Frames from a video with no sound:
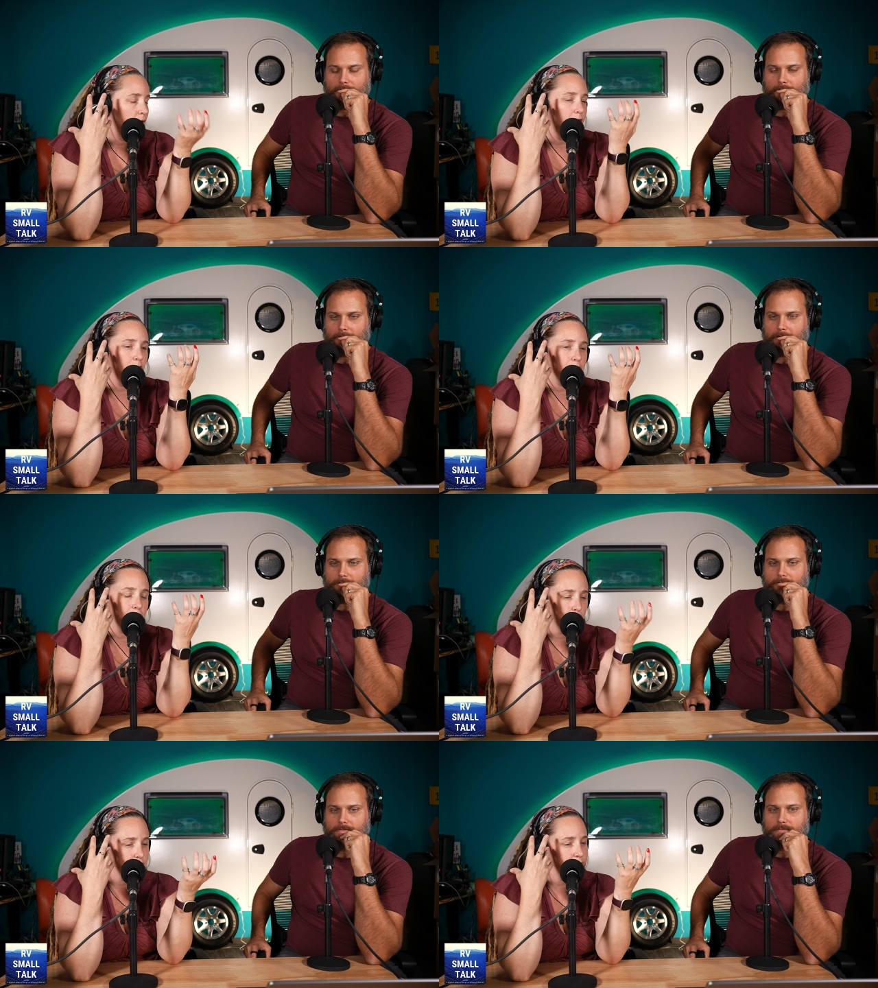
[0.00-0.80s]
Speaker 1: Okay. Are
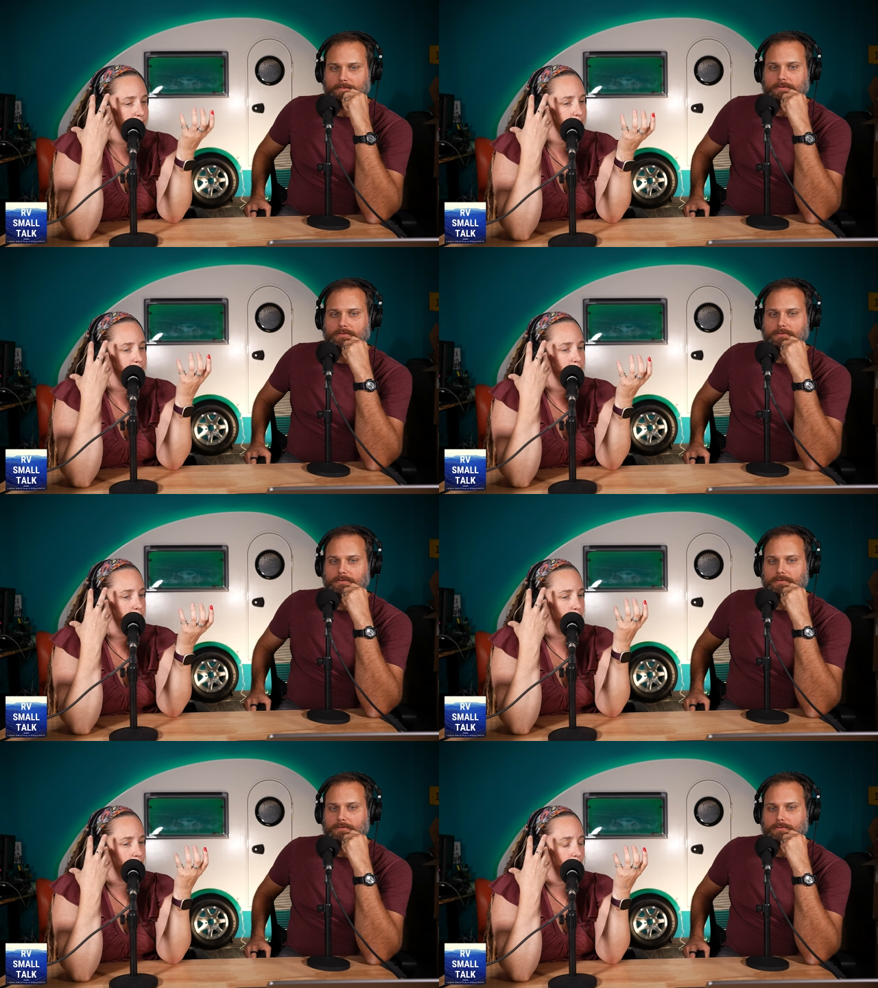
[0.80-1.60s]
those the people
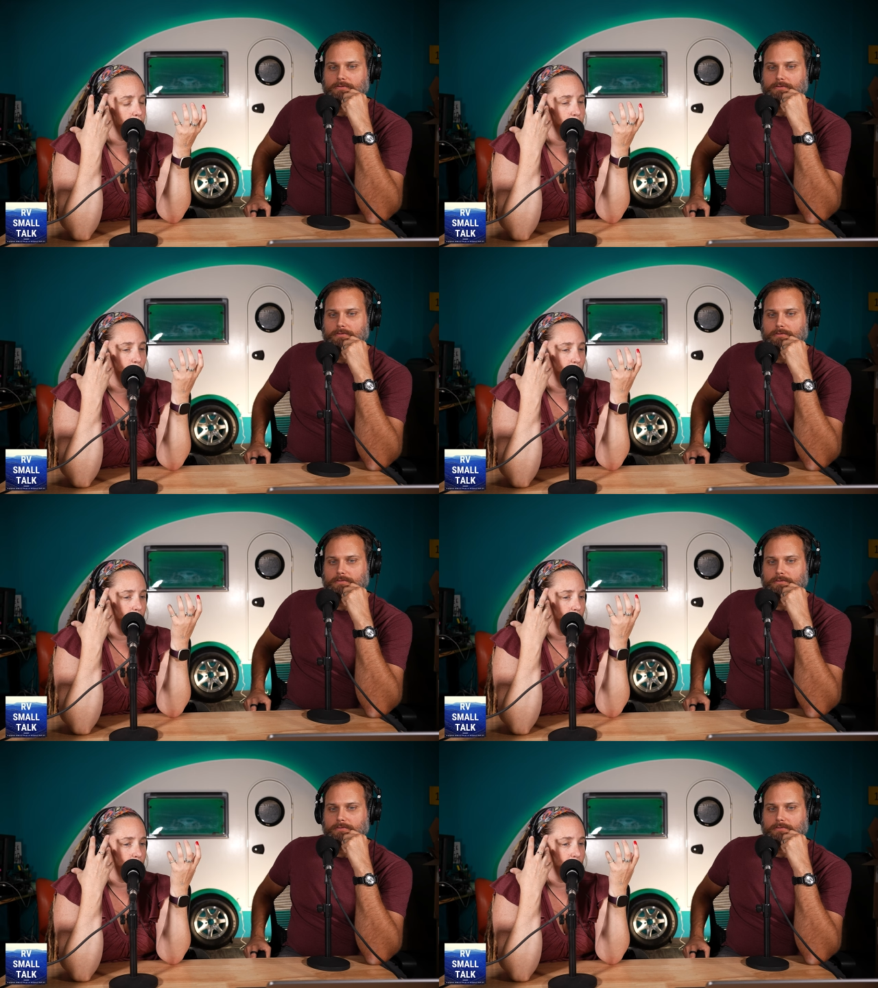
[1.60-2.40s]
who are who
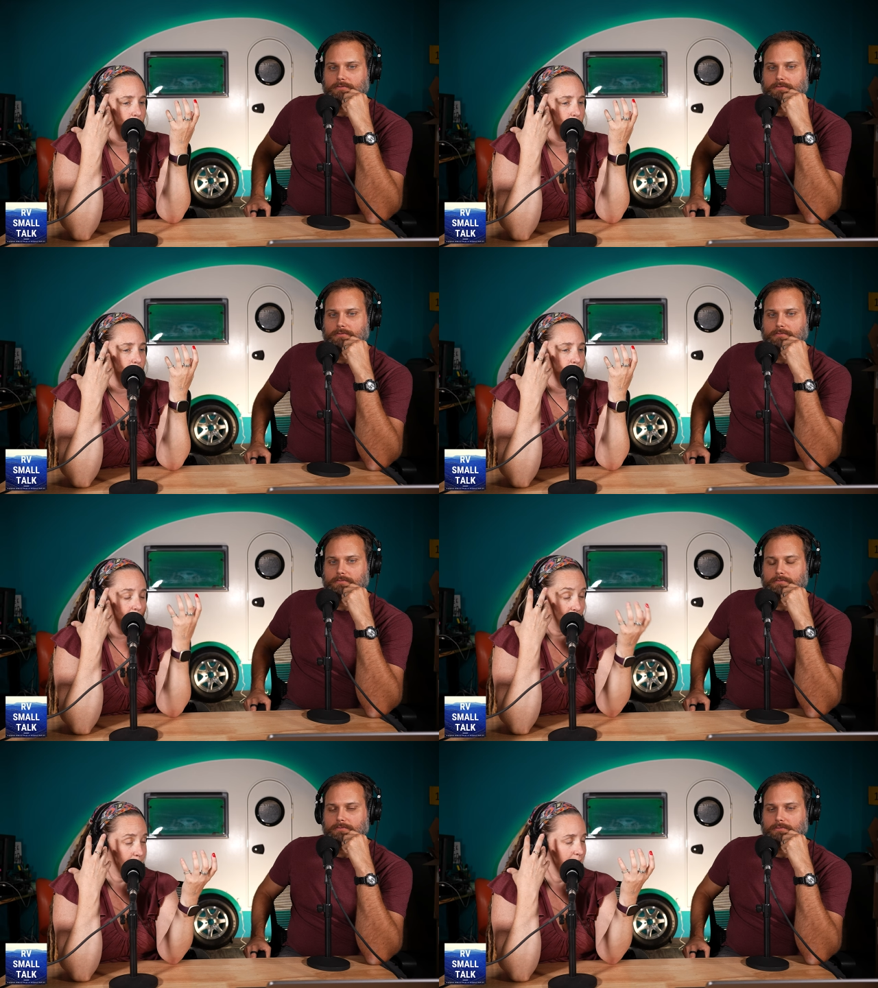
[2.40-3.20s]
are
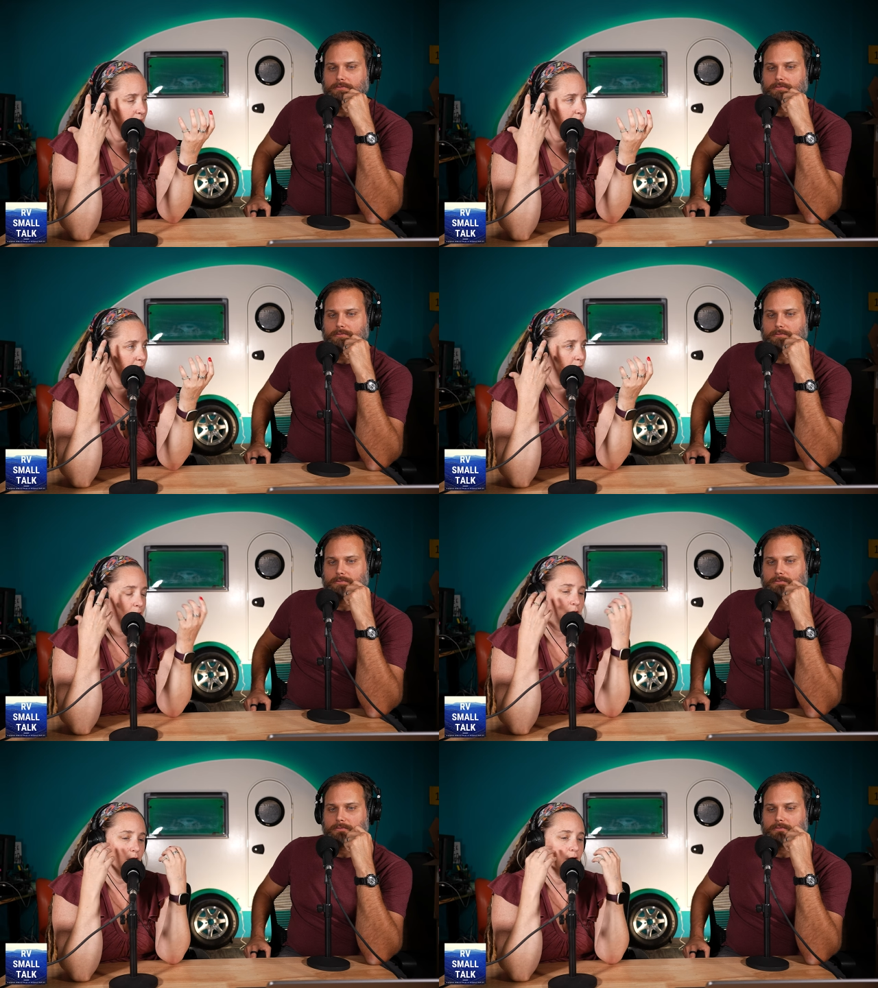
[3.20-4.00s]
camping?
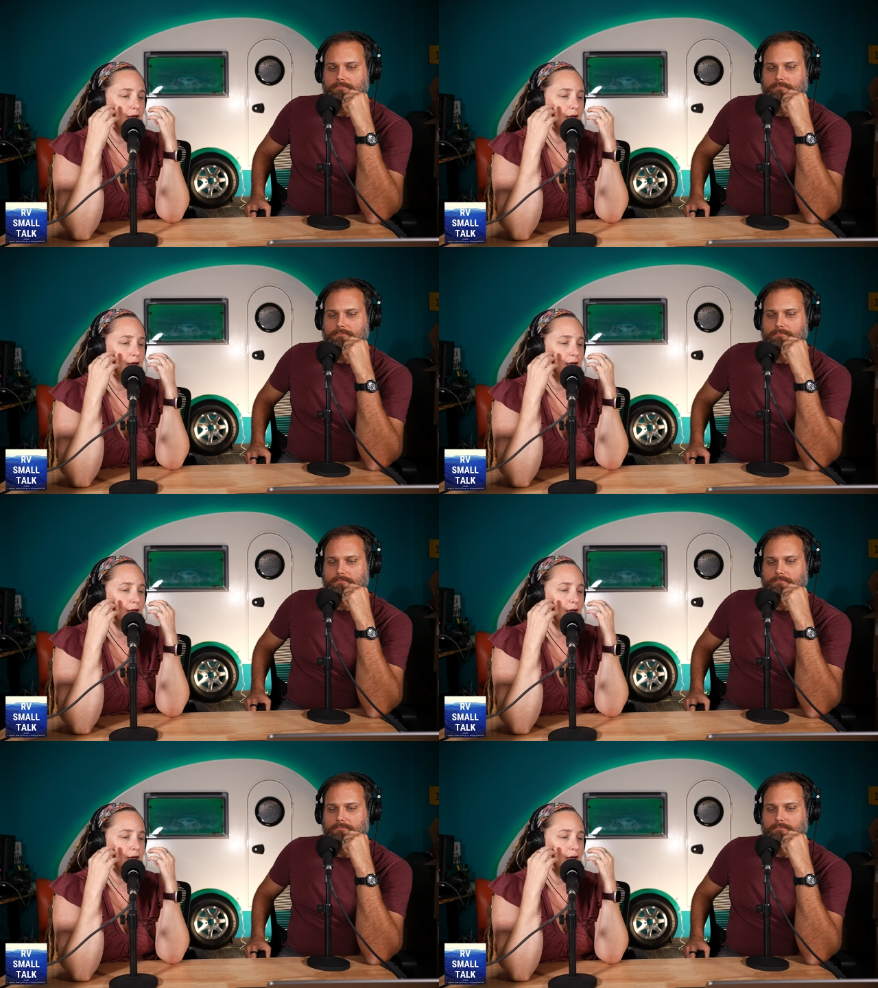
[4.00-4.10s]
Are